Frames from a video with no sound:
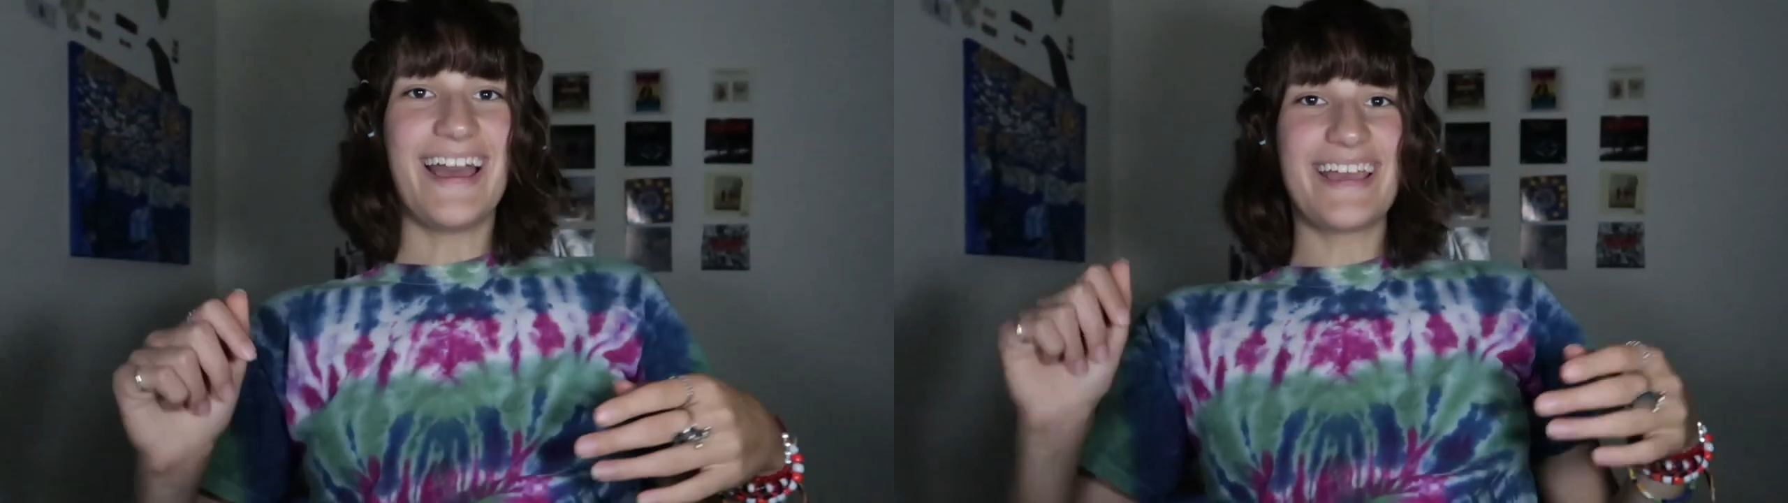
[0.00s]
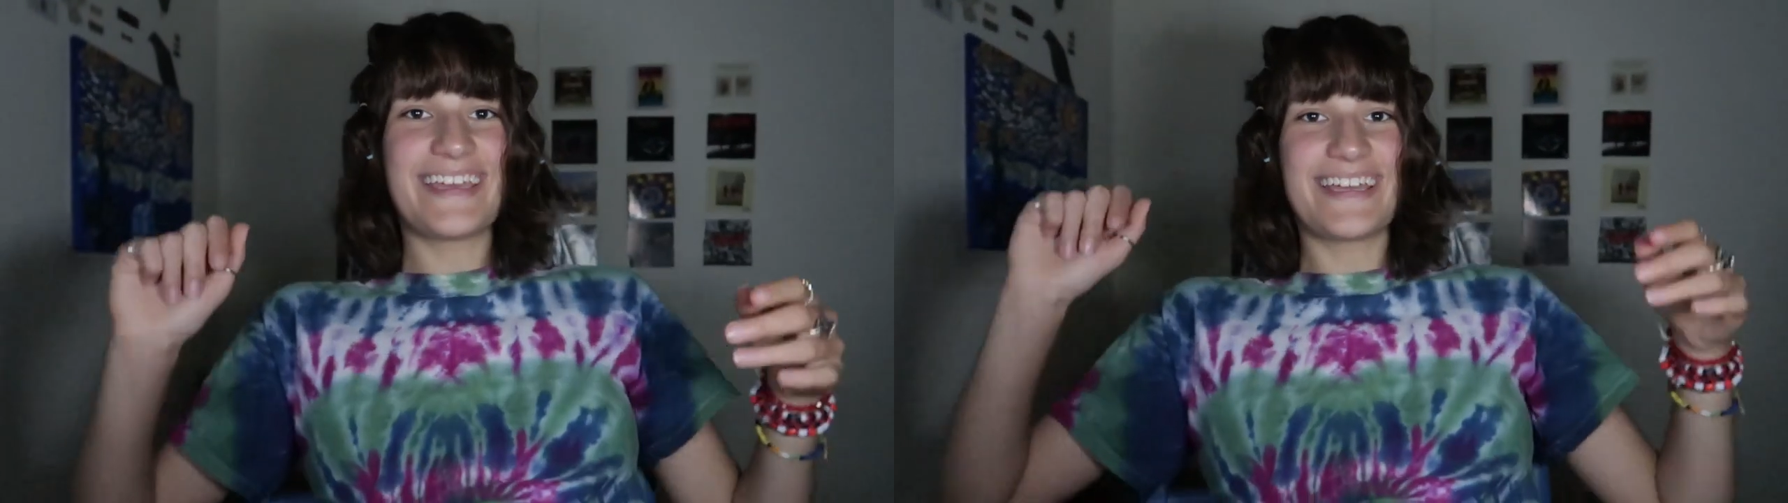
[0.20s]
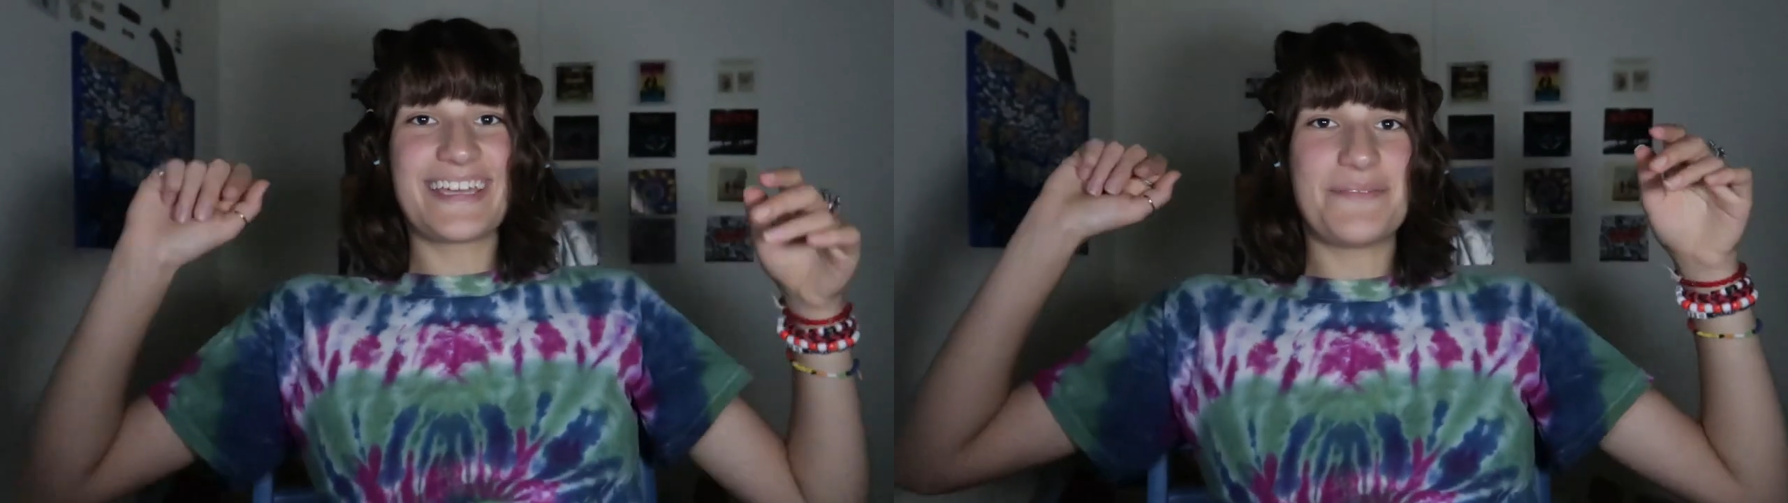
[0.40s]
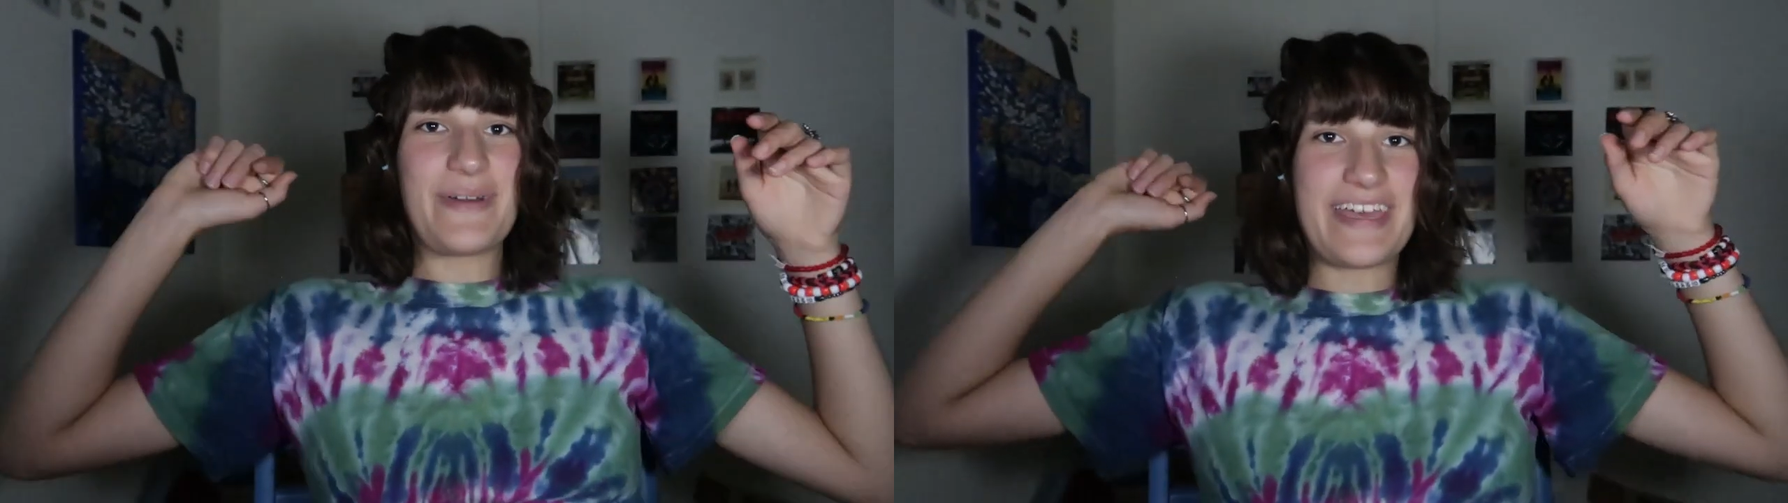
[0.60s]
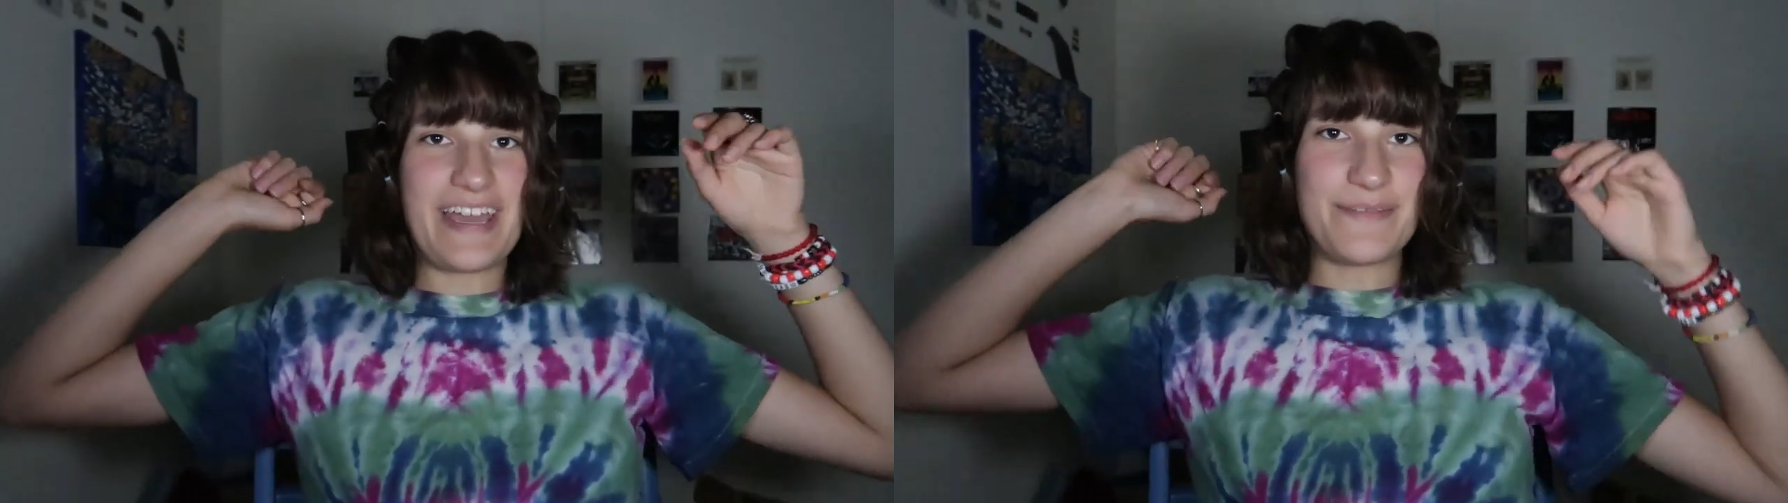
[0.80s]
I can't get
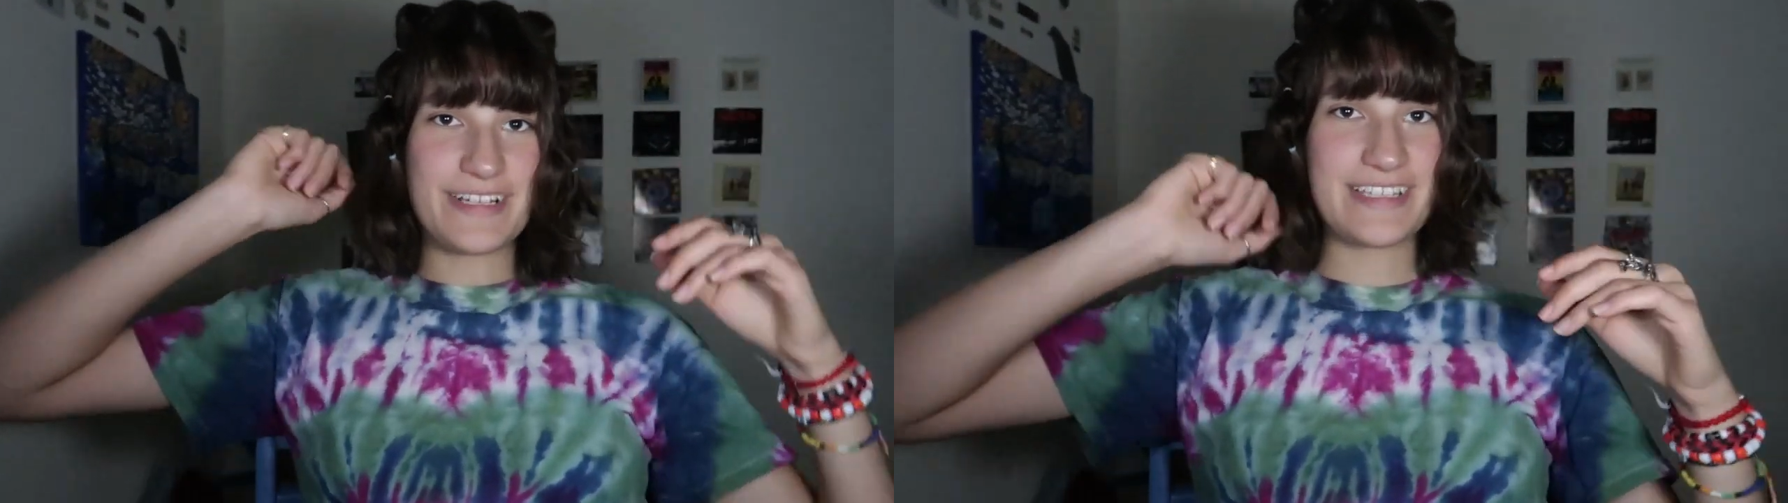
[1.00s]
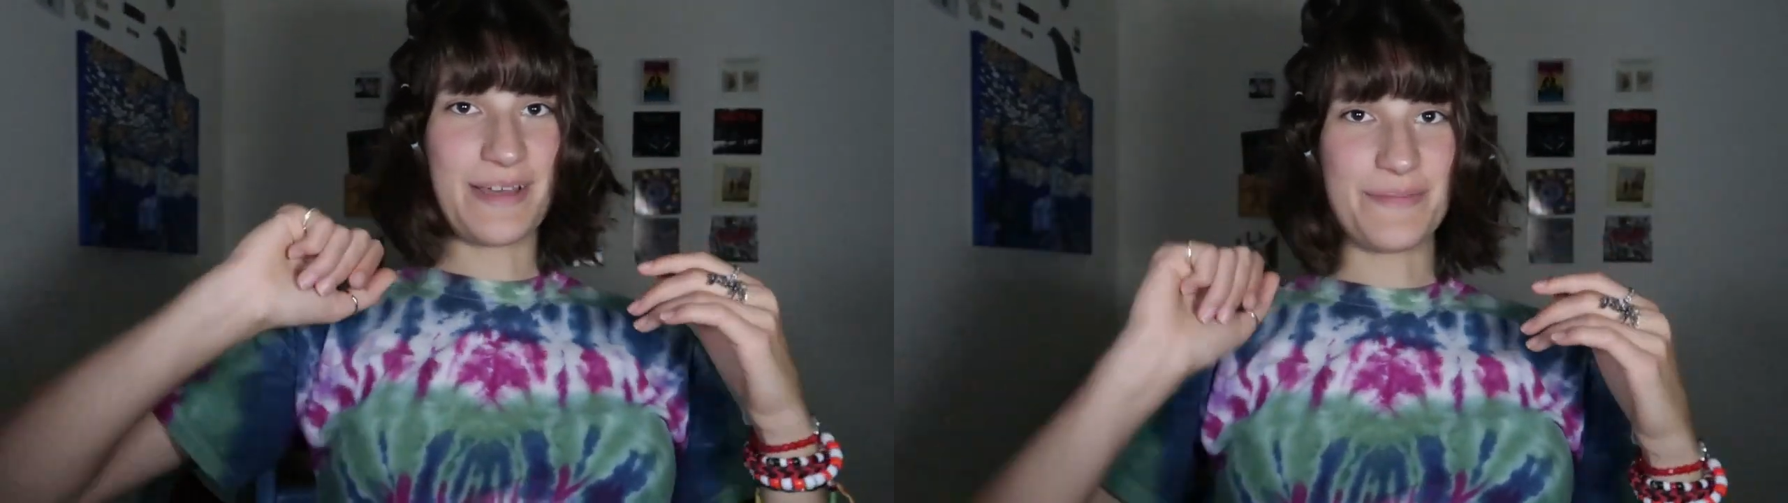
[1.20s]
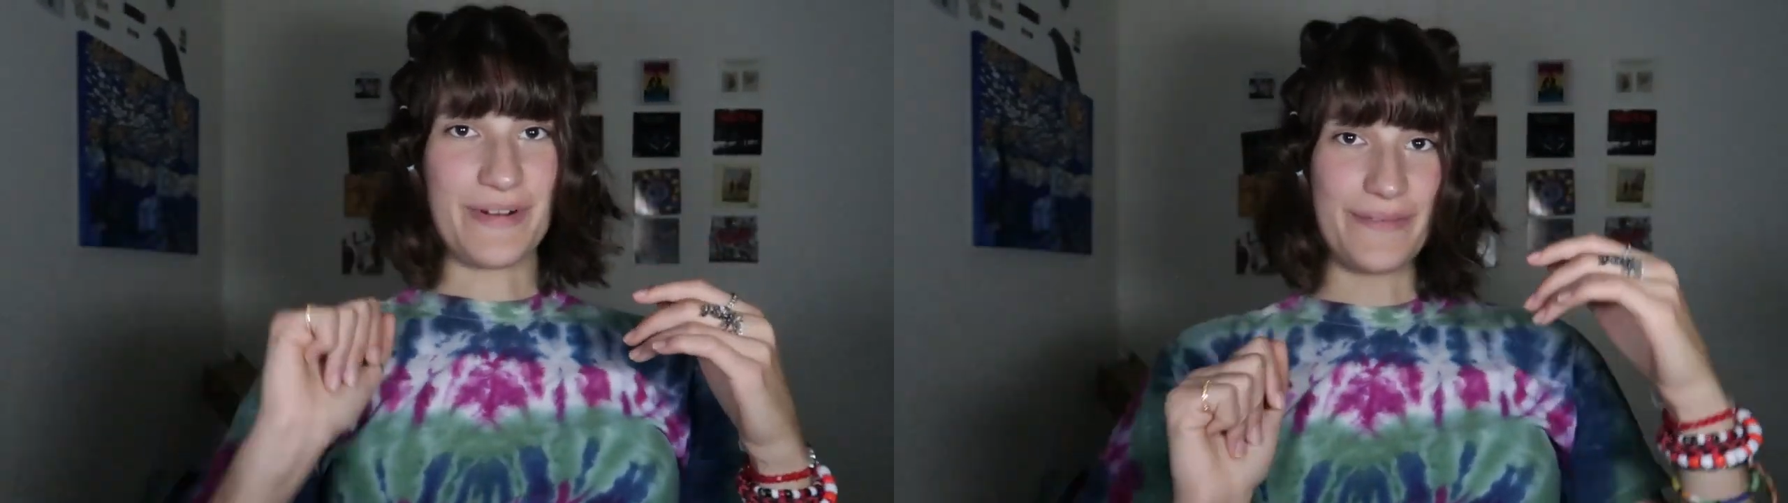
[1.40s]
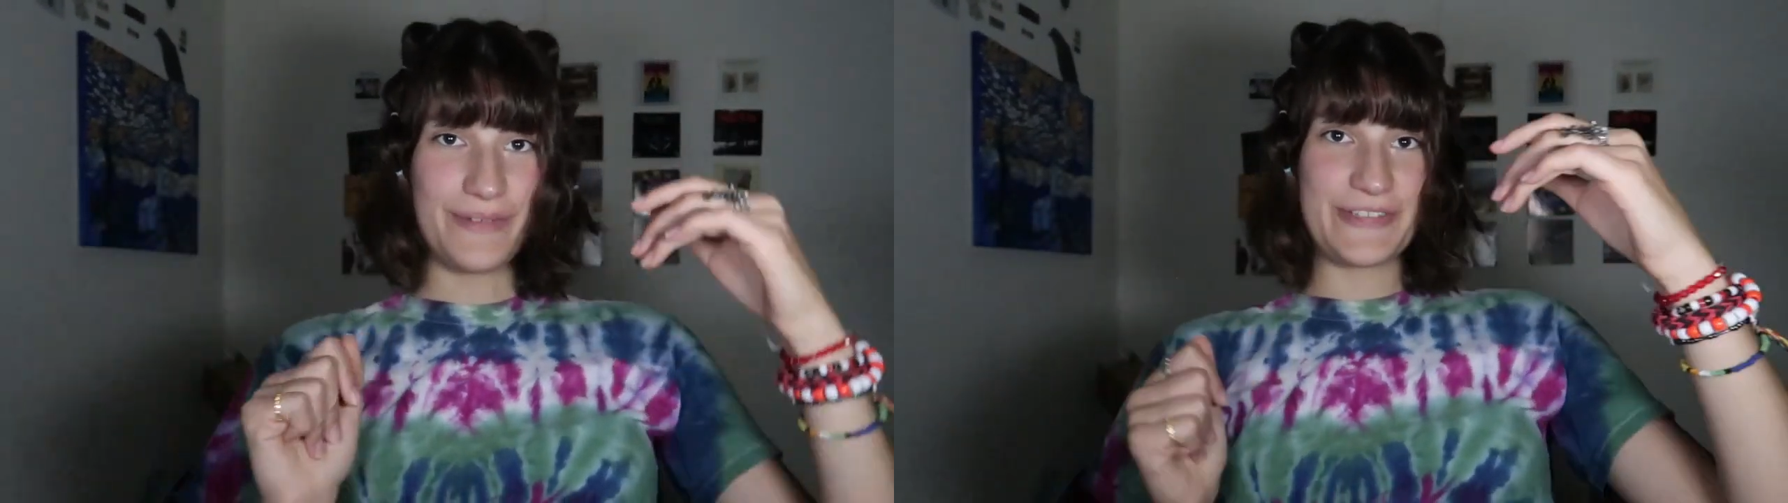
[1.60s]
my camera set properly,